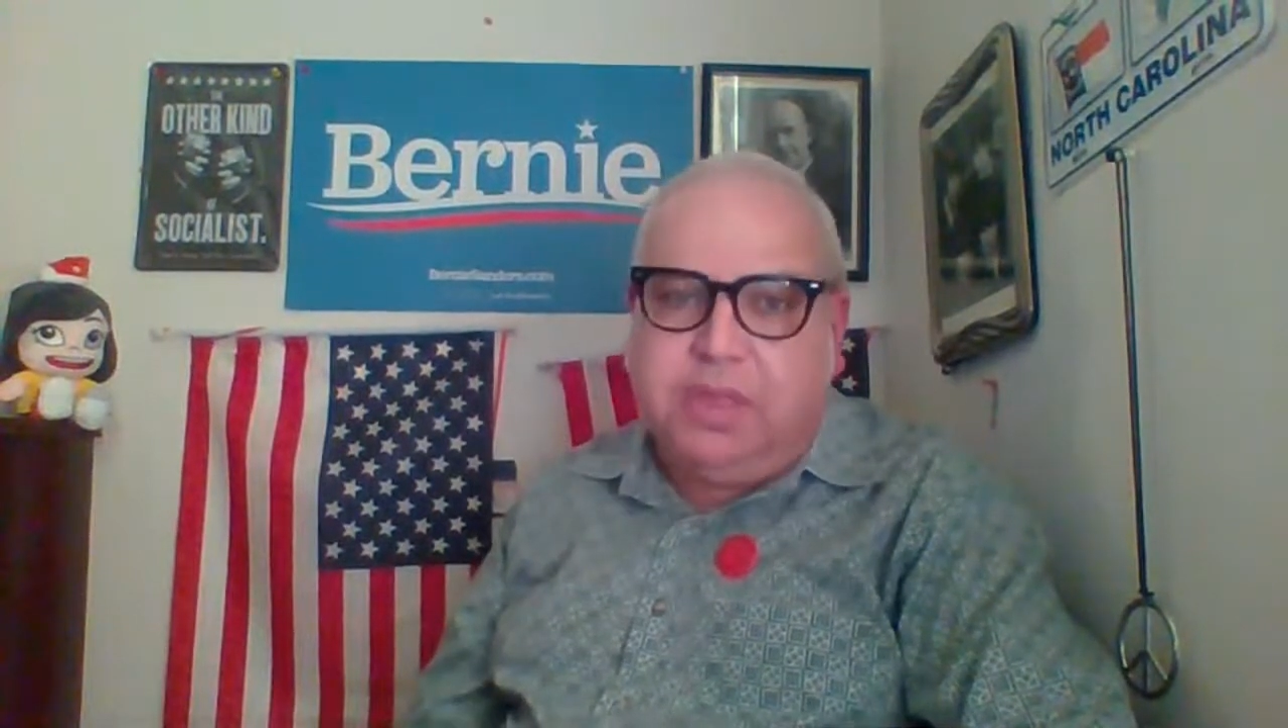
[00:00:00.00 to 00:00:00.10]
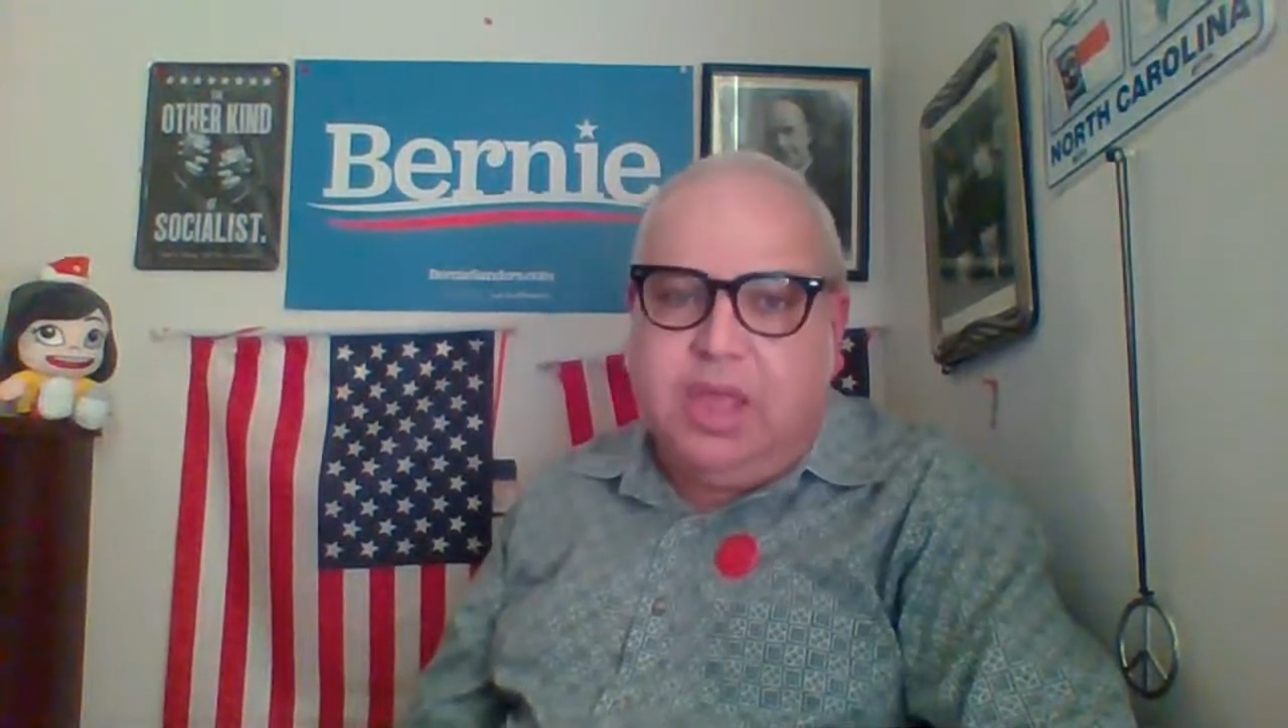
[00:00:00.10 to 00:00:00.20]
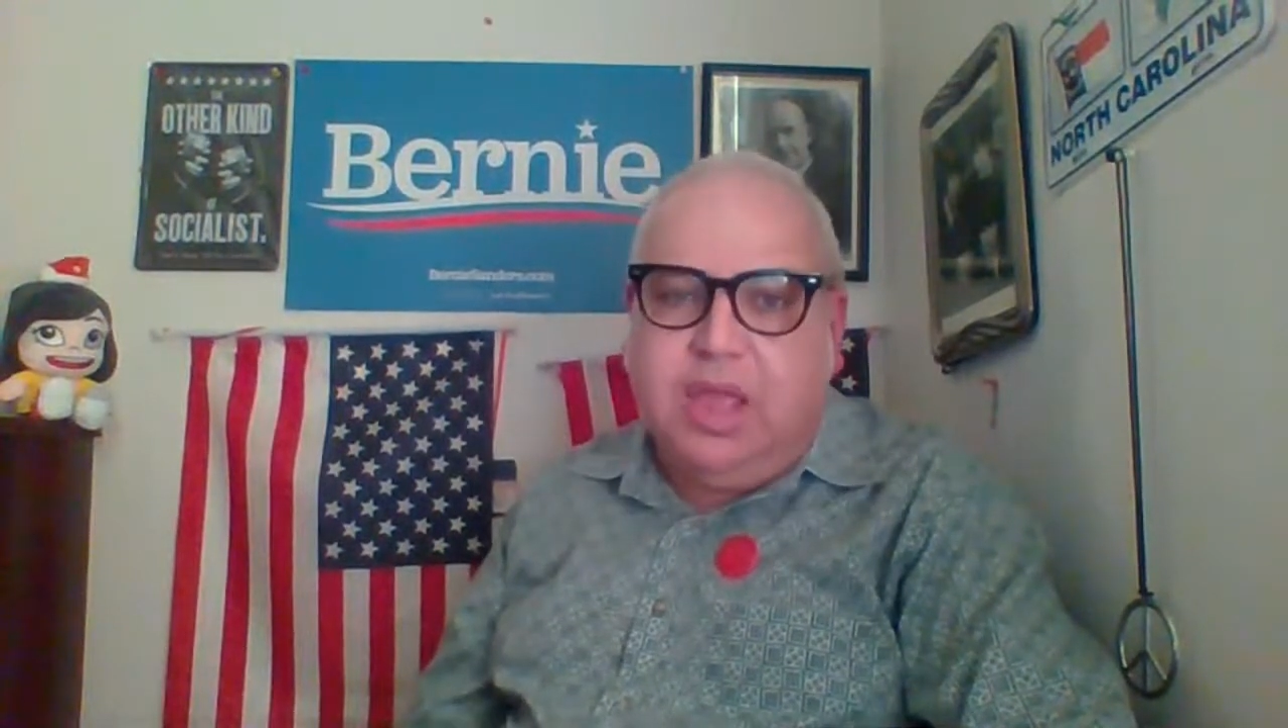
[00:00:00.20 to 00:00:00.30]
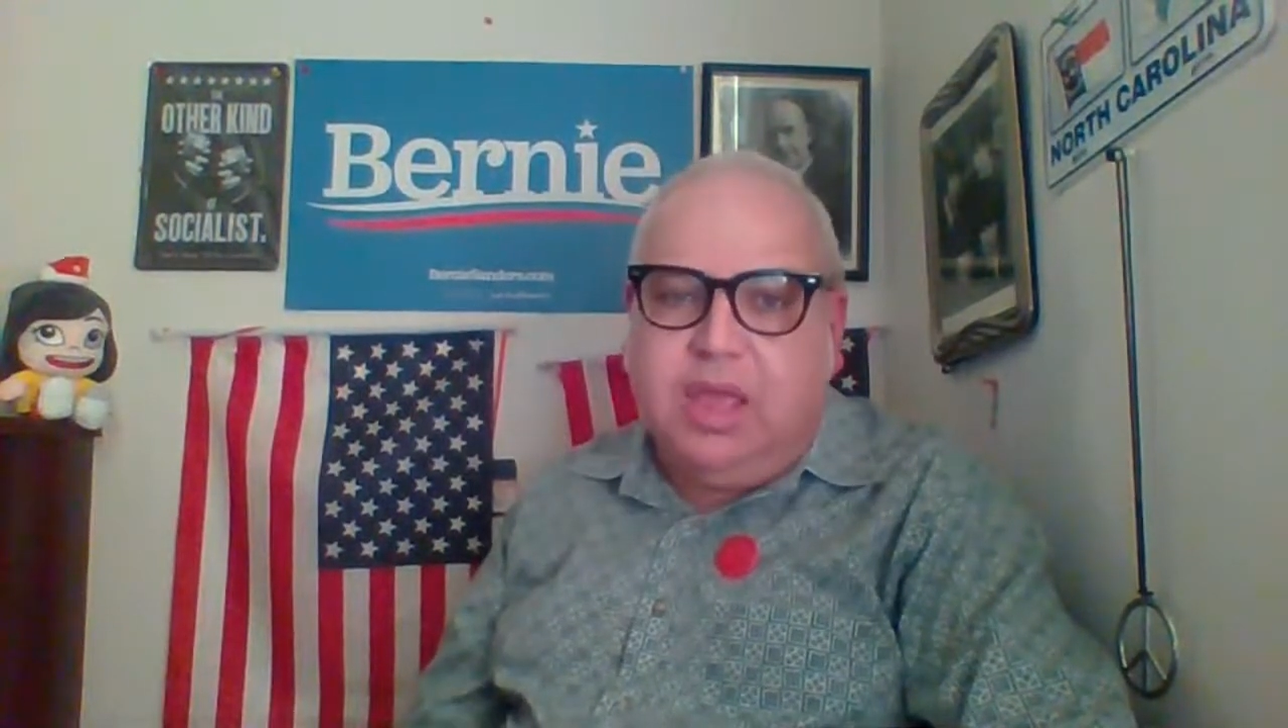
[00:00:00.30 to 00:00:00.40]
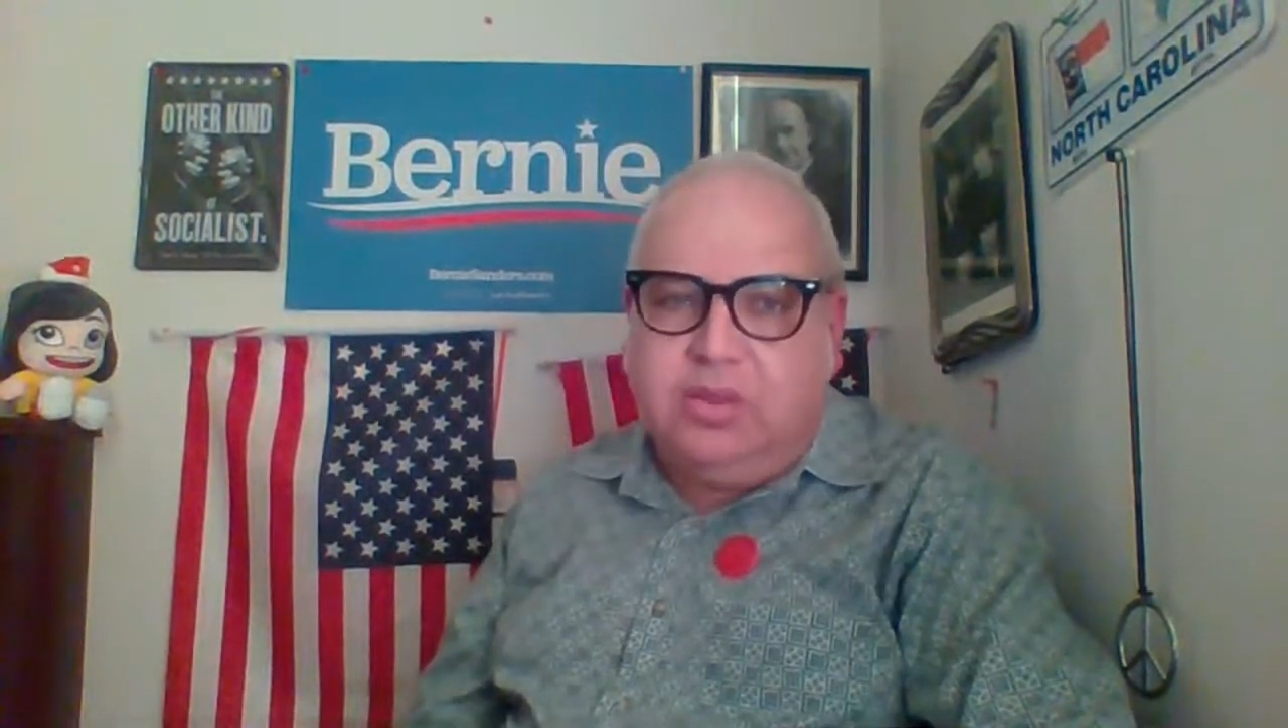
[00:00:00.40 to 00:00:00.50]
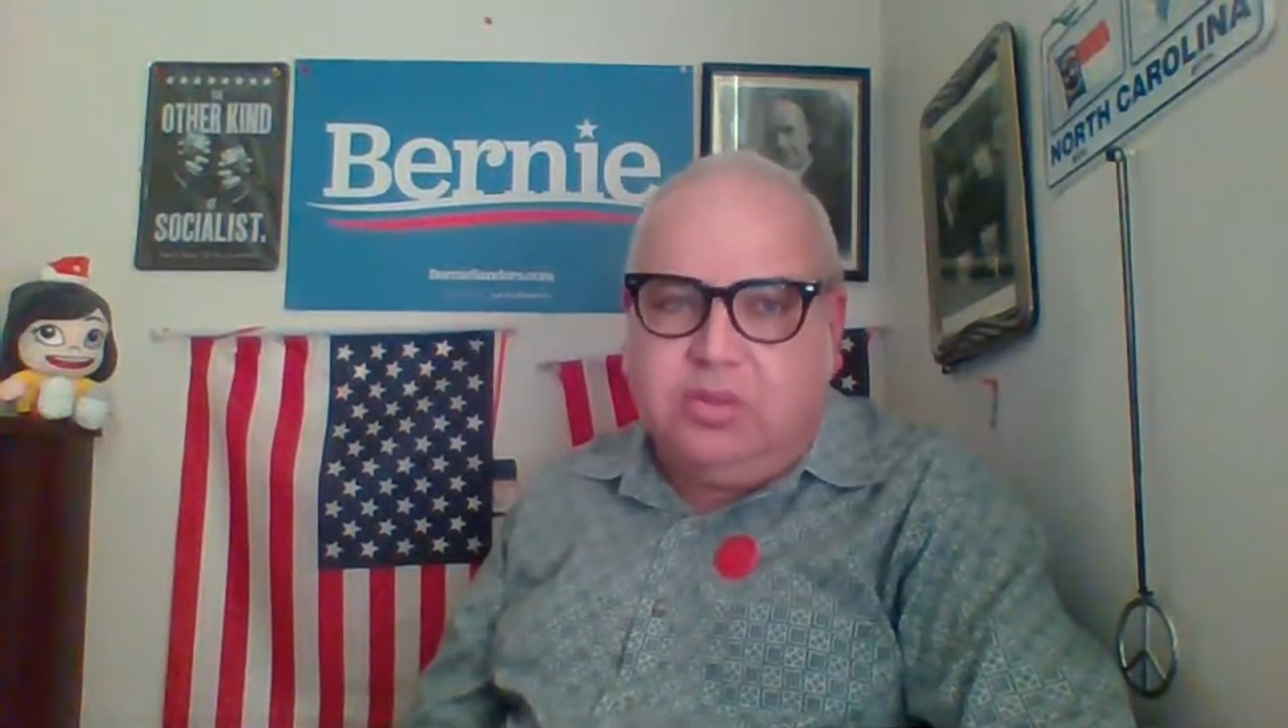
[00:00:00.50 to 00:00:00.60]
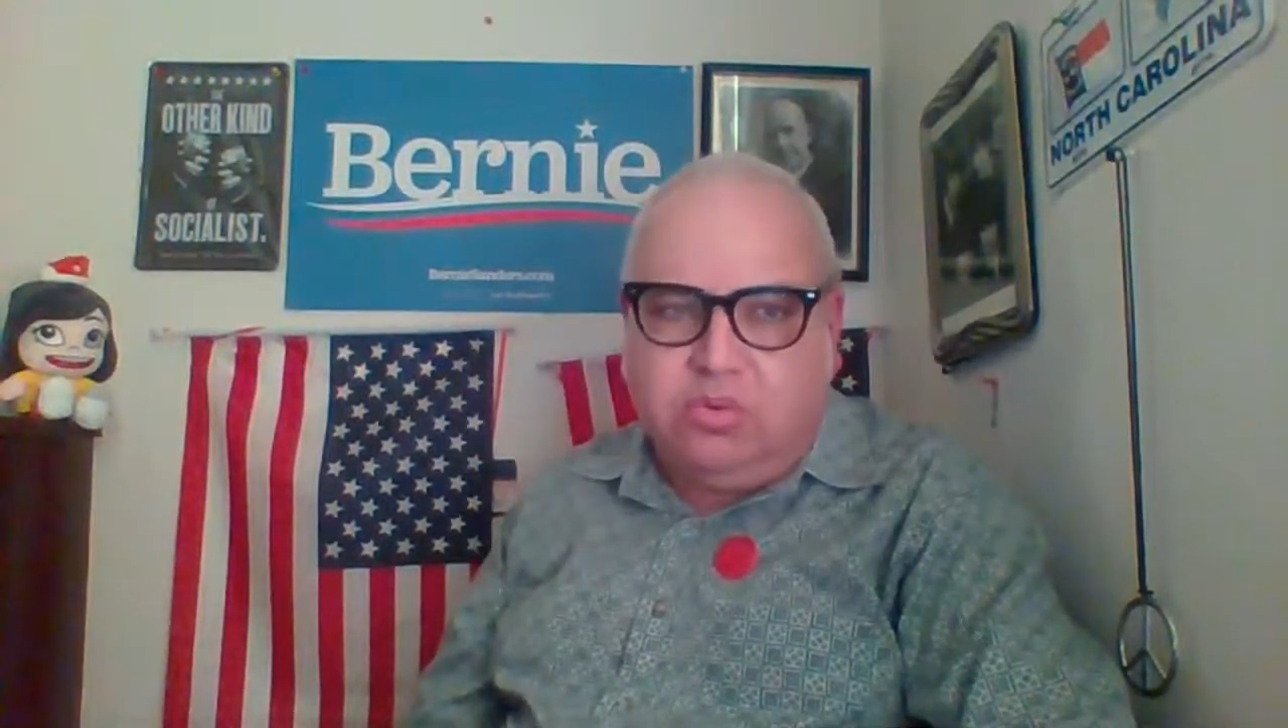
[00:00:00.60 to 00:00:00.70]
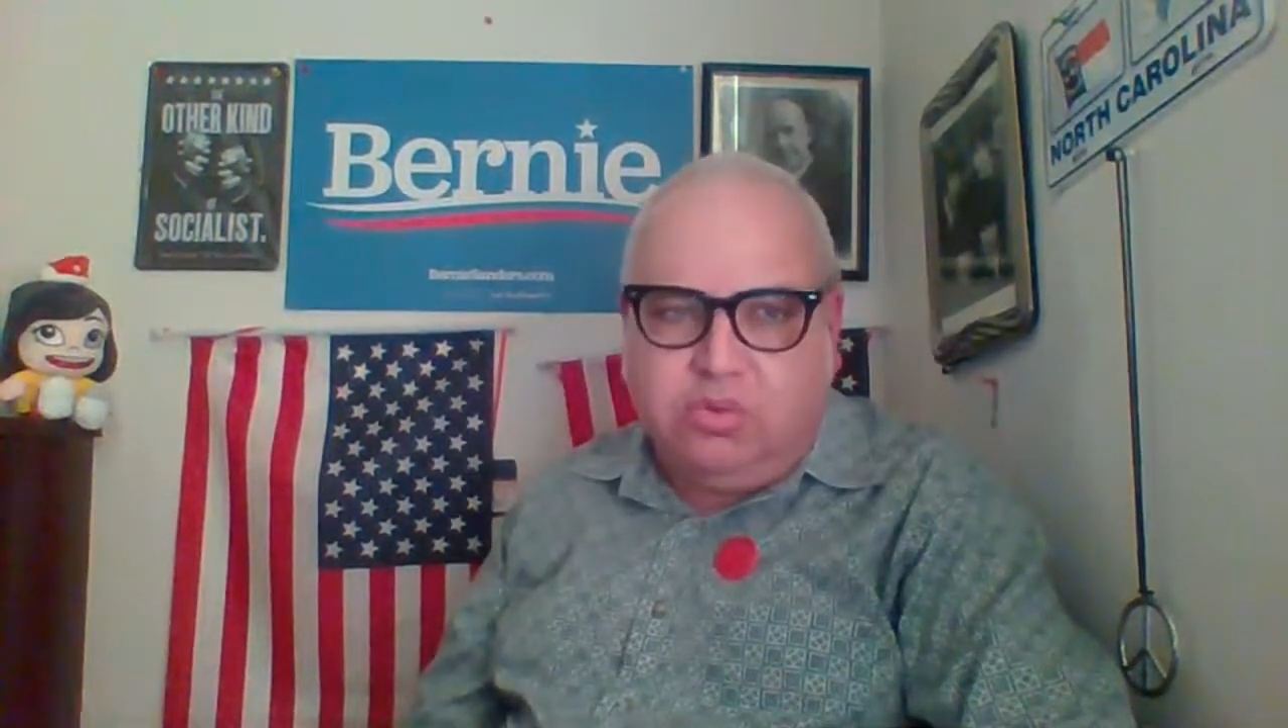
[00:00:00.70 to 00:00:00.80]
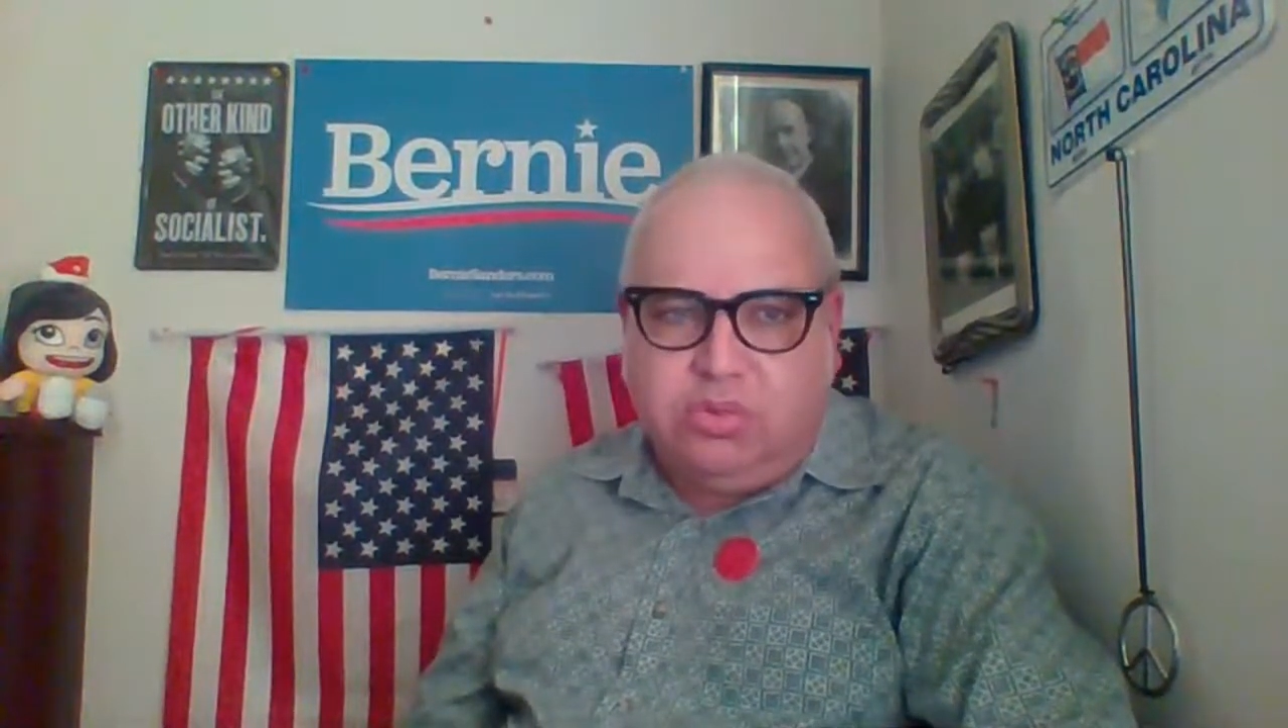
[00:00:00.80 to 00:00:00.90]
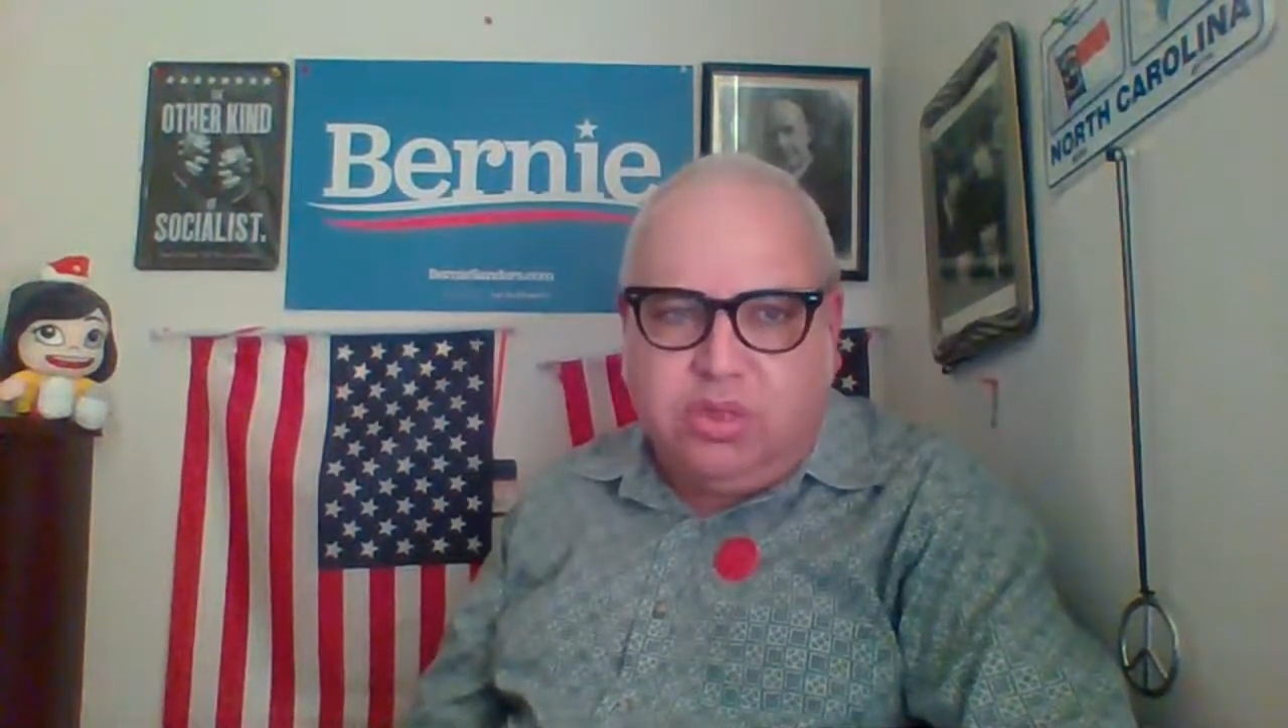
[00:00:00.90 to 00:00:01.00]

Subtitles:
and social